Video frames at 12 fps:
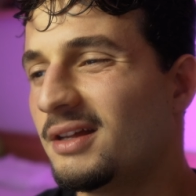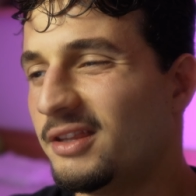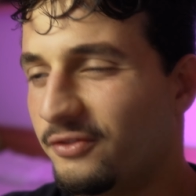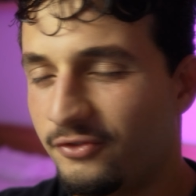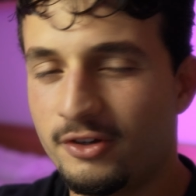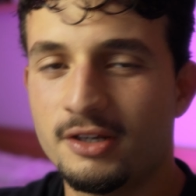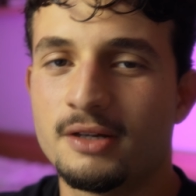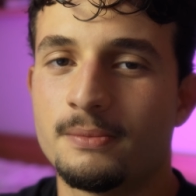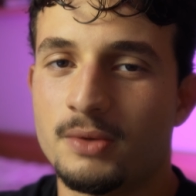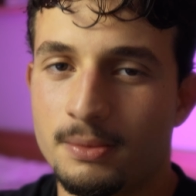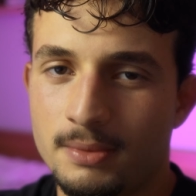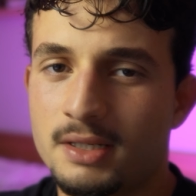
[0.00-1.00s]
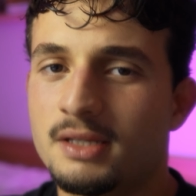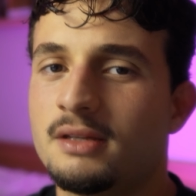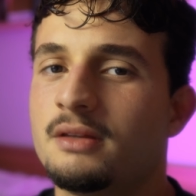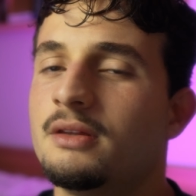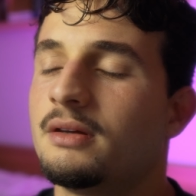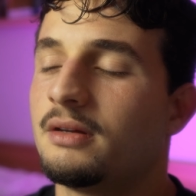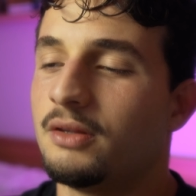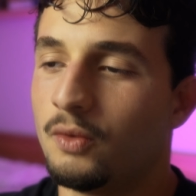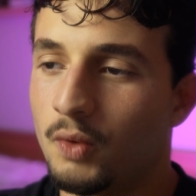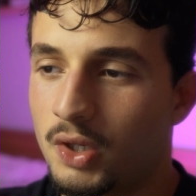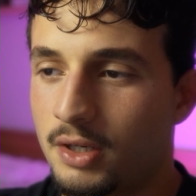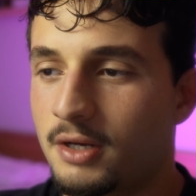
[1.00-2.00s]
freedom, the money, the
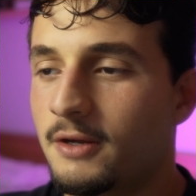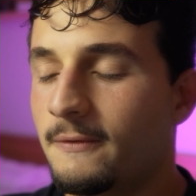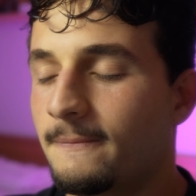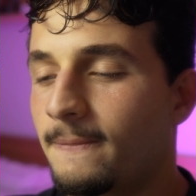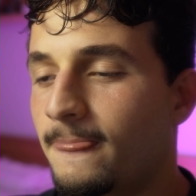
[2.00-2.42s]
work.